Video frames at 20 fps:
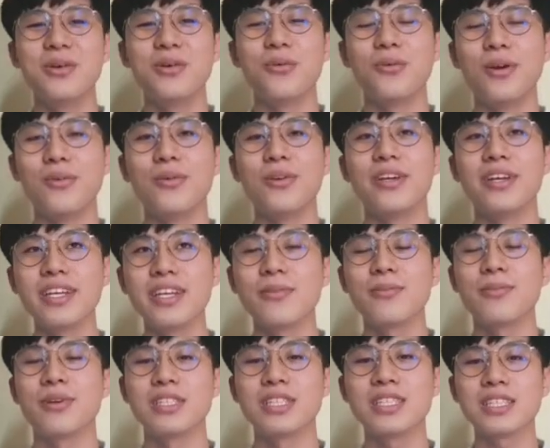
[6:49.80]
when we read the
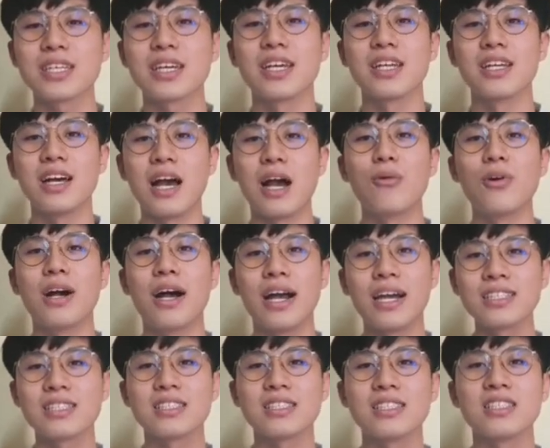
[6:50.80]
pressure scale, our
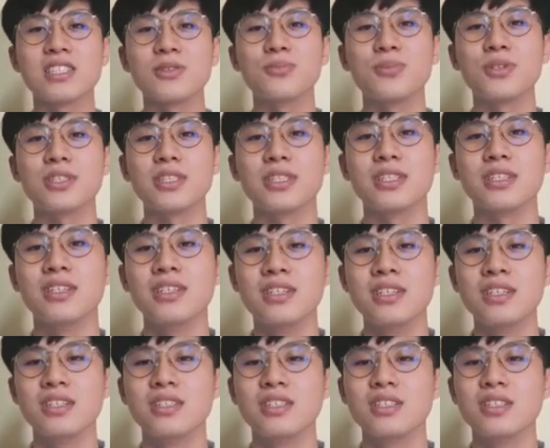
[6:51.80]
eyes is important.
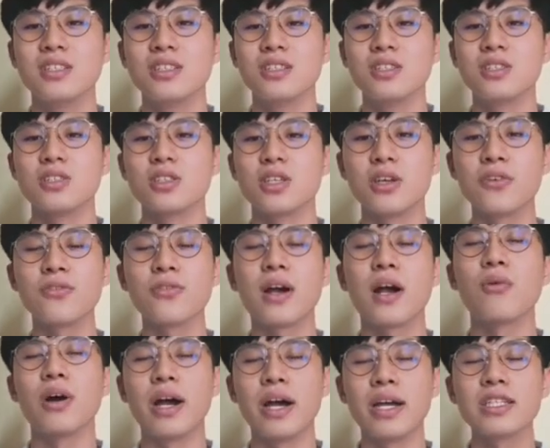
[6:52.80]
If
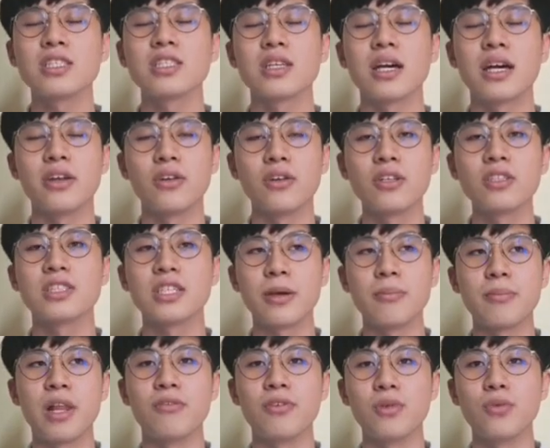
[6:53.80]
our eyes are not same
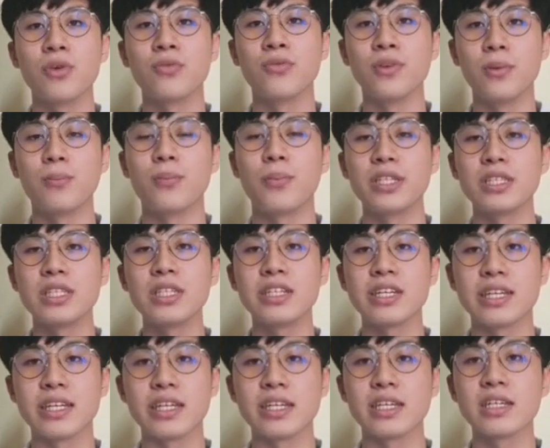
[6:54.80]
level with the pressure
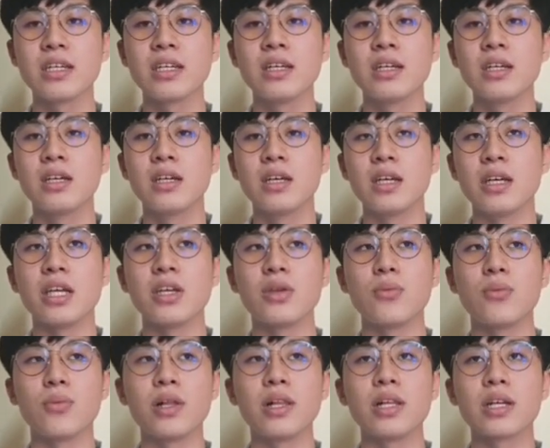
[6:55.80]
reading, it
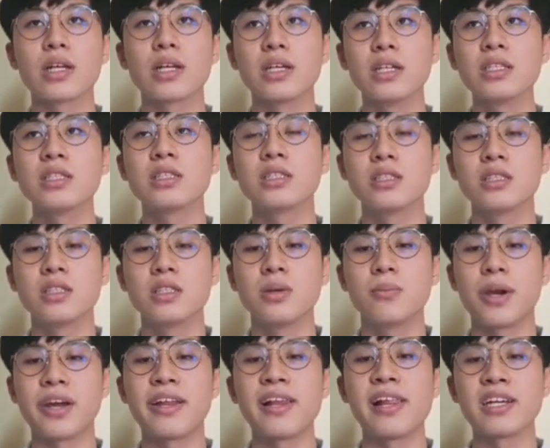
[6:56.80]
will cause
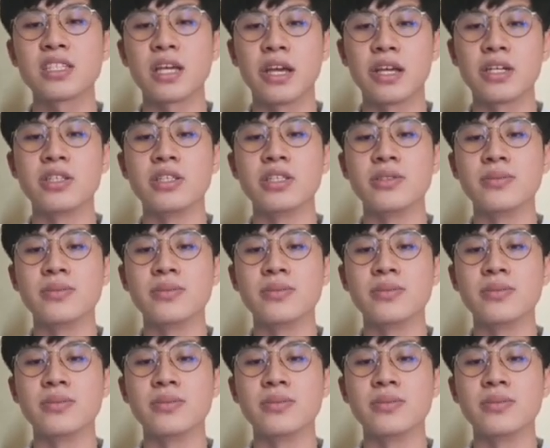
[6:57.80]
parallax error.